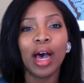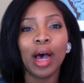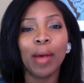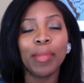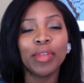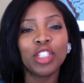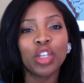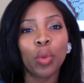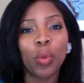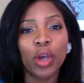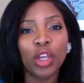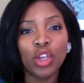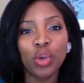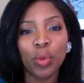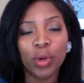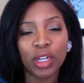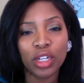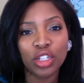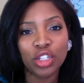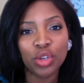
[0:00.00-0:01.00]
So what you
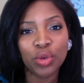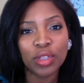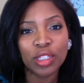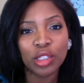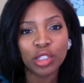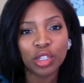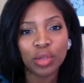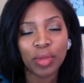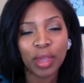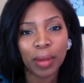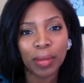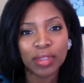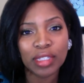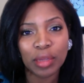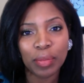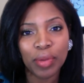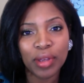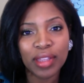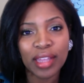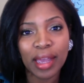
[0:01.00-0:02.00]
want to do is to be able
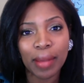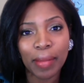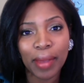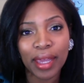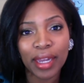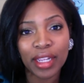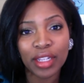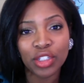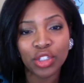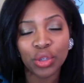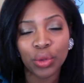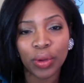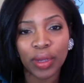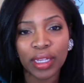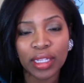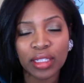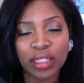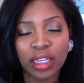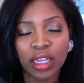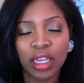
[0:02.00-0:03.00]
to put that man in
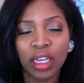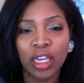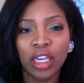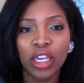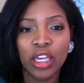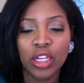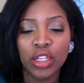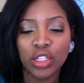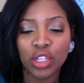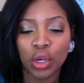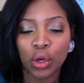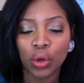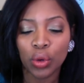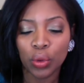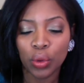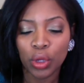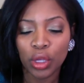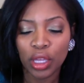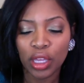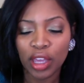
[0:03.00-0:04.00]
choice.
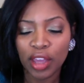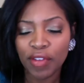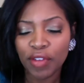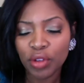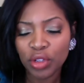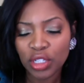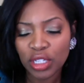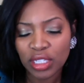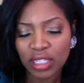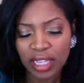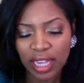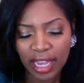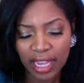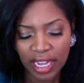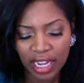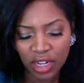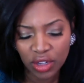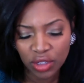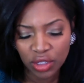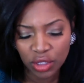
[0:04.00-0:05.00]
So if you just say,
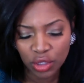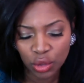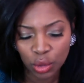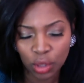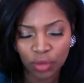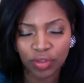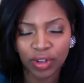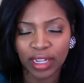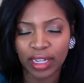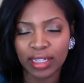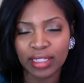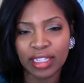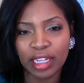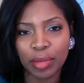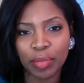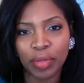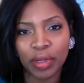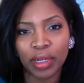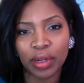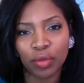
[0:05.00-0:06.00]
here's sort of like a
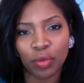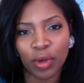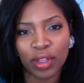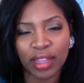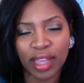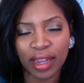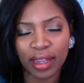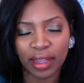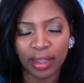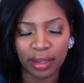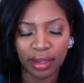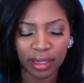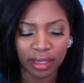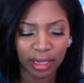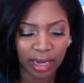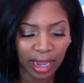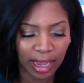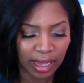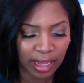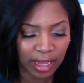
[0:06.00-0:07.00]
template of what that can look
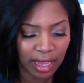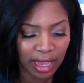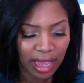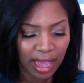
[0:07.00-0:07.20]
like.